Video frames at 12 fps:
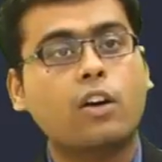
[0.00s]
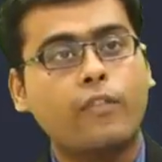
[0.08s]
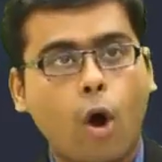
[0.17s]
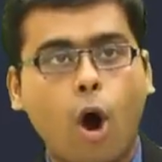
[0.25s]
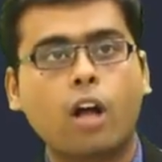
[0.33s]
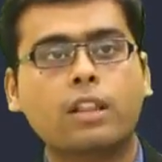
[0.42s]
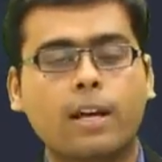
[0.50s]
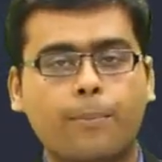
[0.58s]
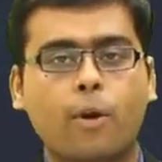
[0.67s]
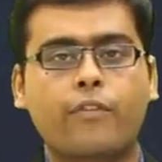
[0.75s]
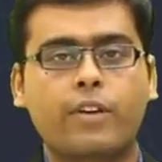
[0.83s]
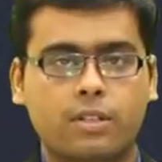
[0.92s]
of all the
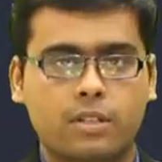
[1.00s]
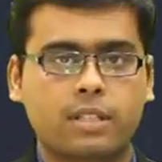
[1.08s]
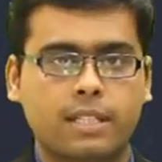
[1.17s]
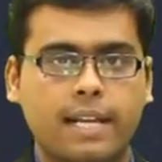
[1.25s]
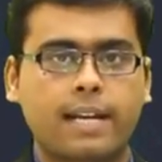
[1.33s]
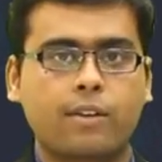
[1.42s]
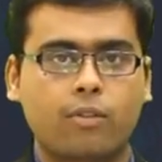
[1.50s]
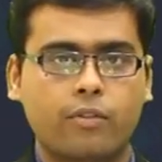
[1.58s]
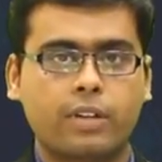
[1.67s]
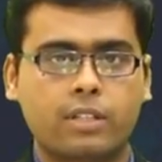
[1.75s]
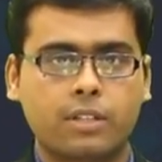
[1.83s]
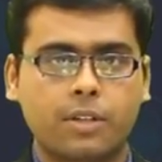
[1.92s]
professors in that
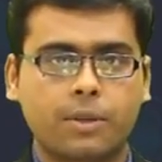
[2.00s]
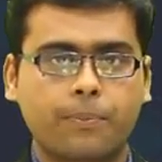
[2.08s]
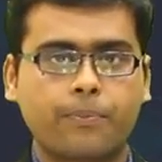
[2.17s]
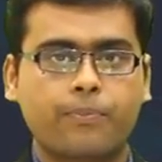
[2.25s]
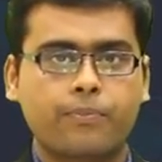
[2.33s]
university.